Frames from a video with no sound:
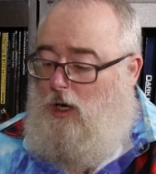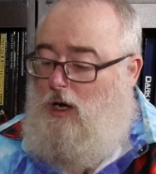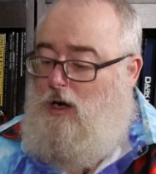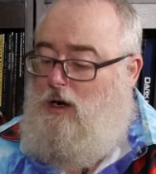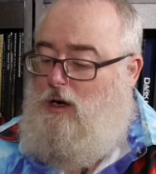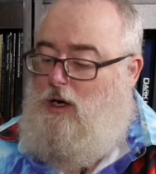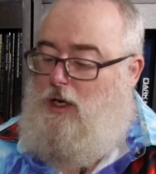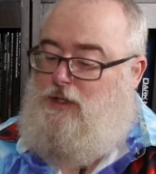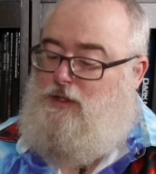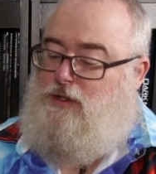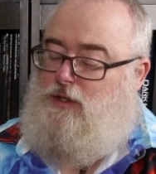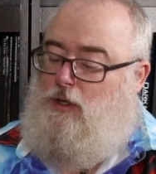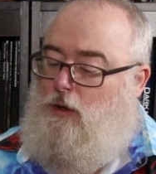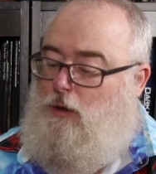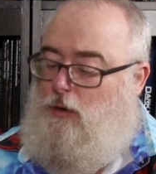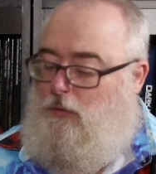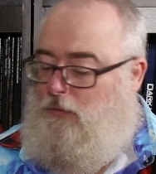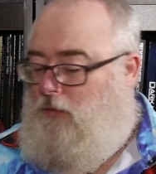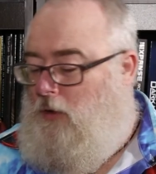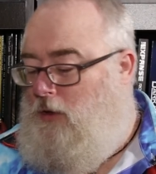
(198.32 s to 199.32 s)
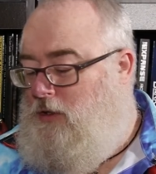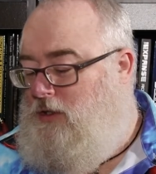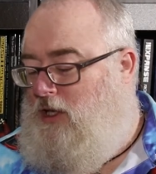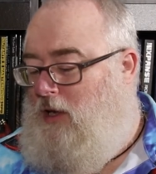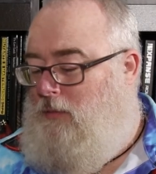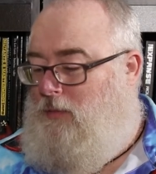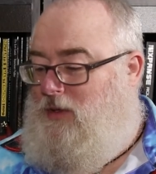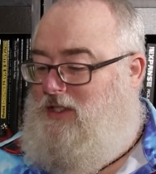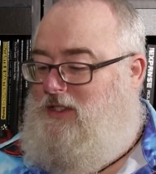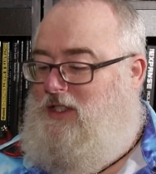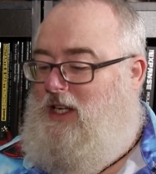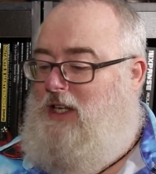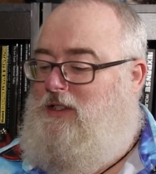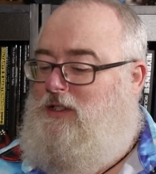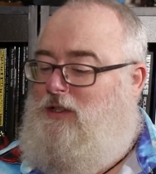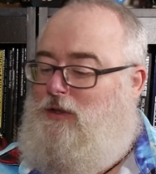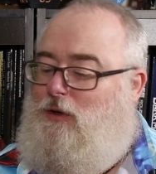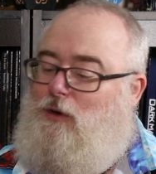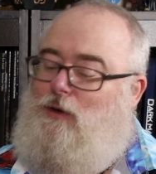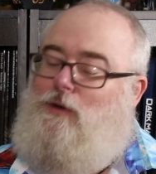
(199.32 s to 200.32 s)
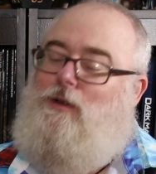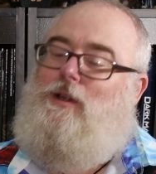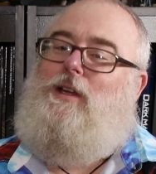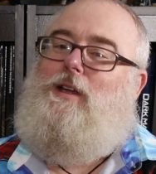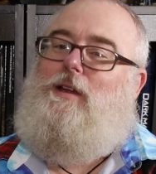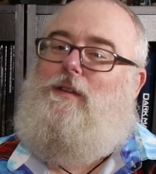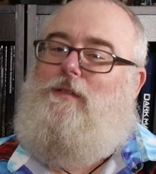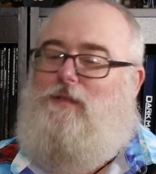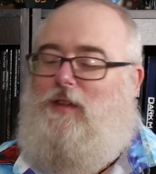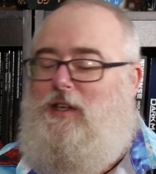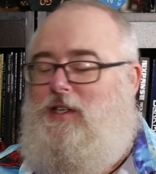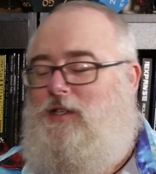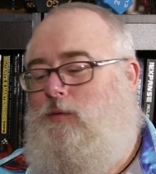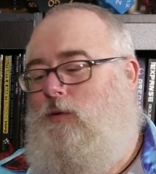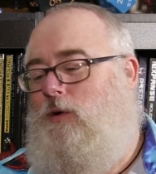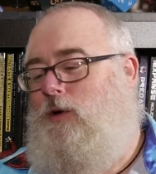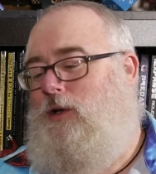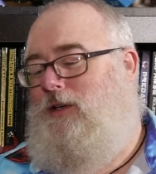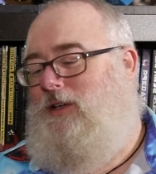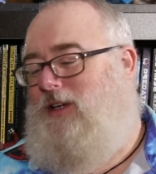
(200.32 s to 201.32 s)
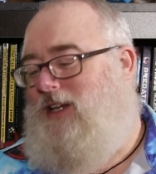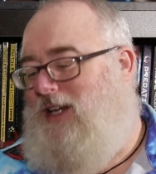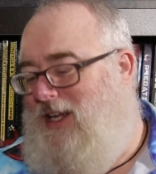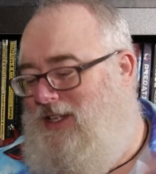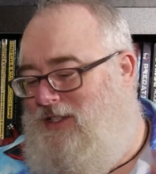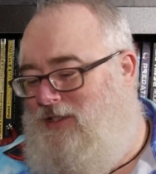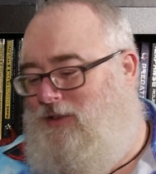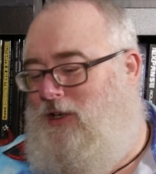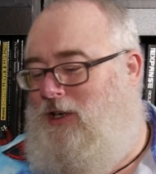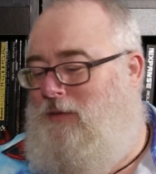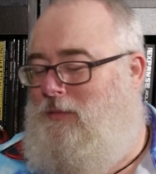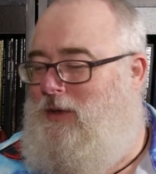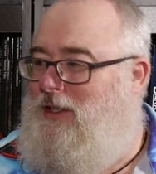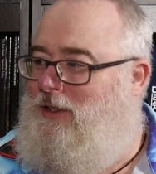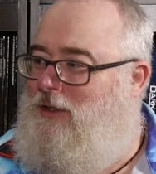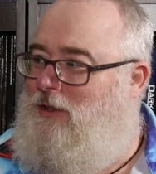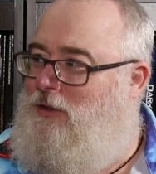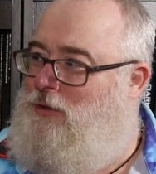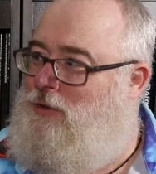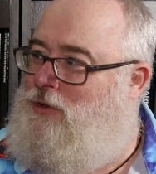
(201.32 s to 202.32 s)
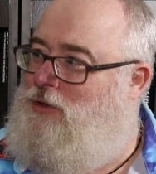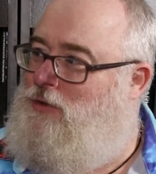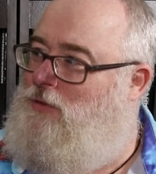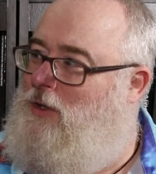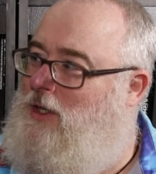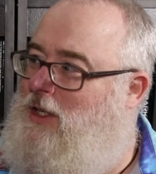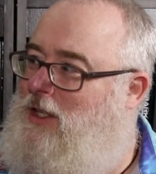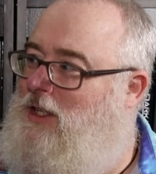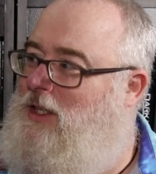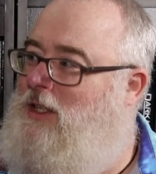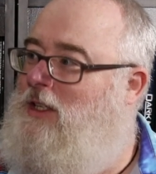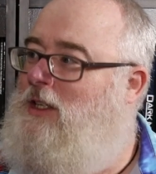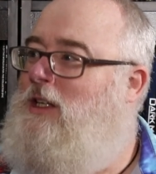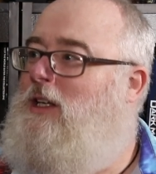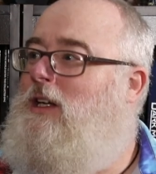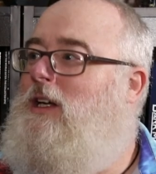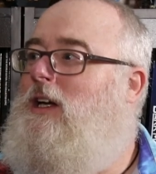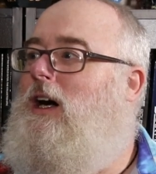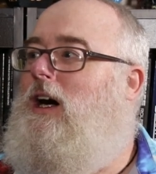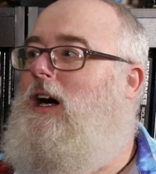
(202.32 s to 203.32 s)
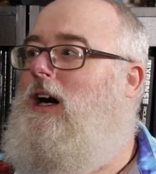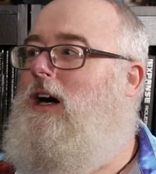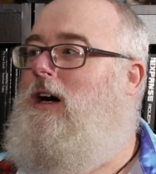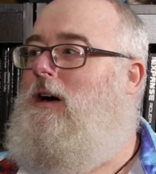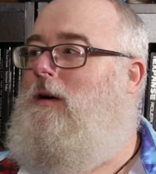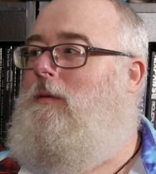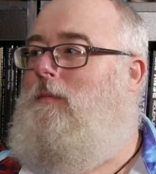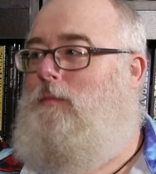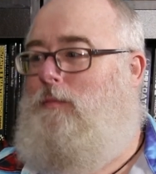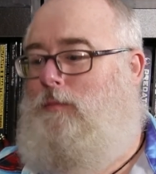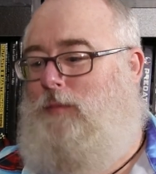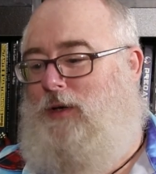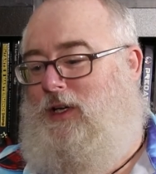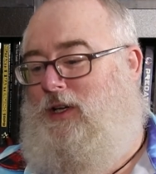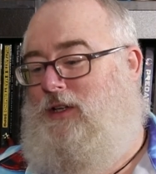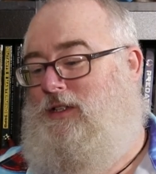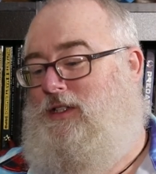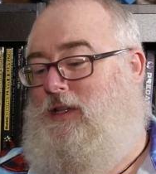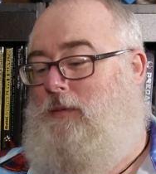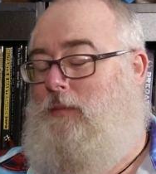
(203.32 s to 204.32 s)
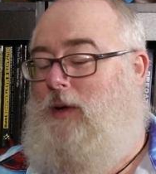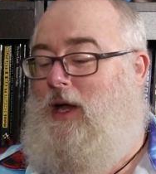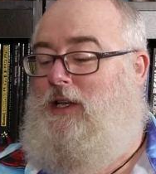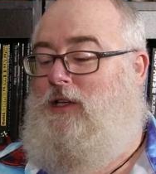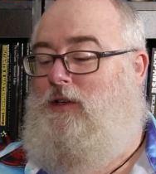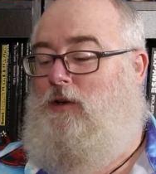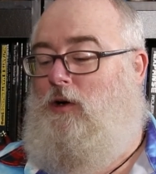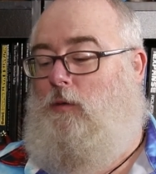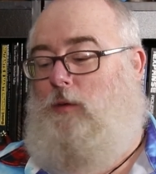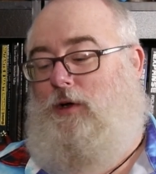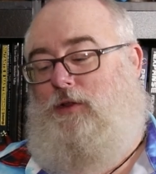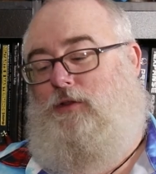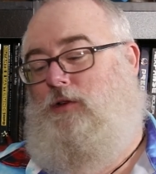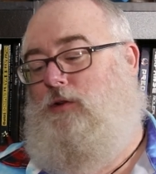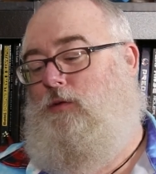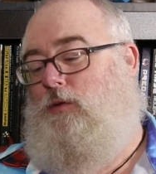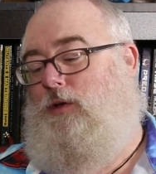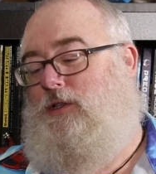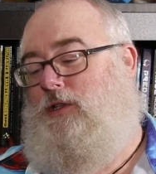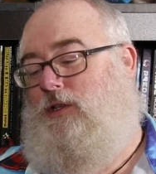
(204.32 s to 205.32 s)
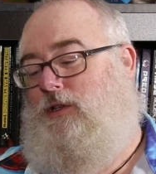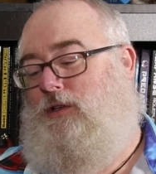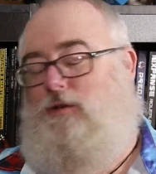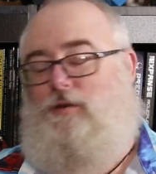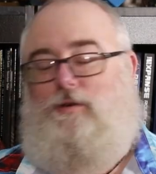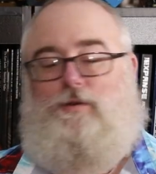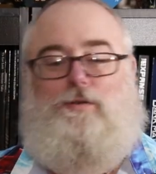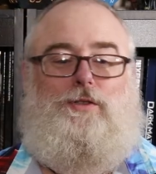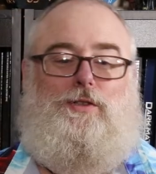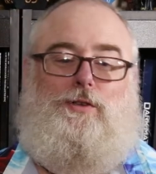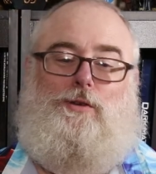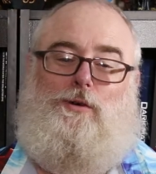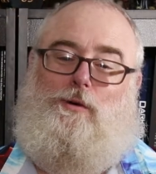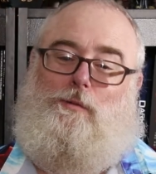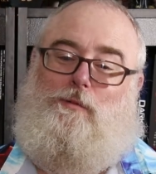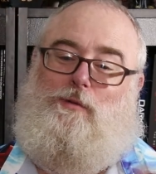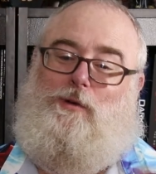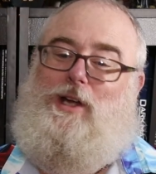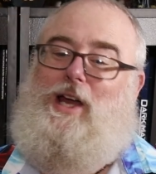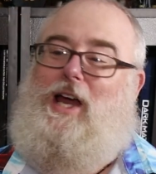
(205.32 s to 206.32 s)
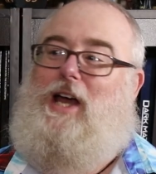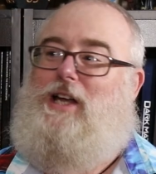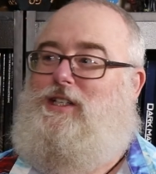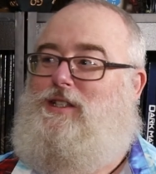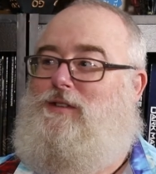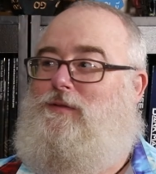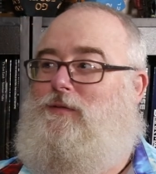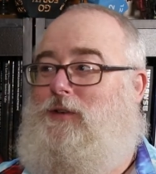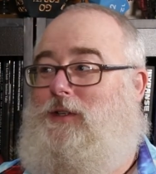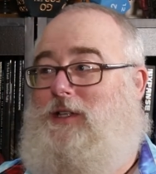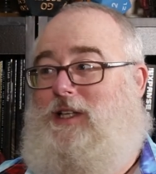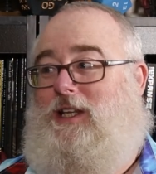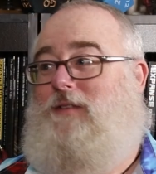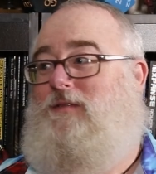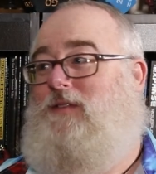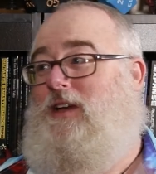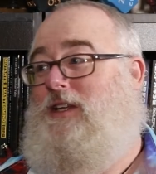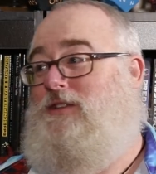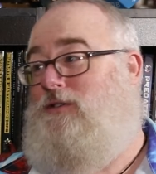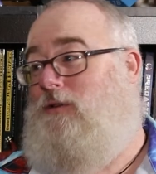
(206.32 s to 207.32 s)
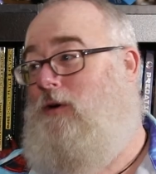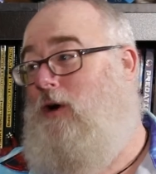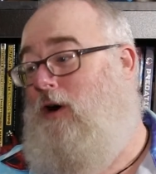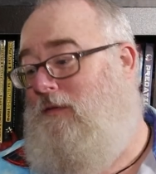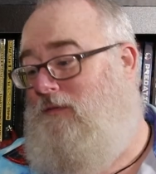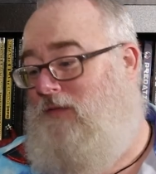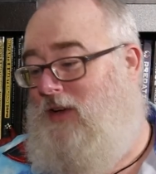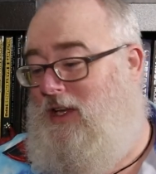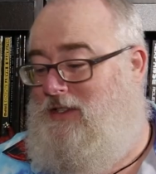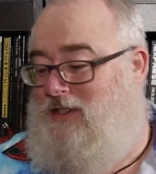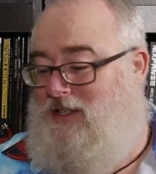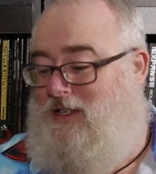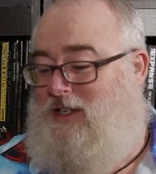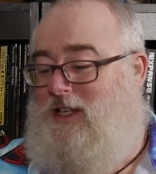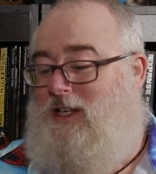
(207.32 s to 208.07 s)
All right, so first up is Sentinel. This one is gonna be a little tricky um, because depending on whether you want to use your reaction for defense or offense,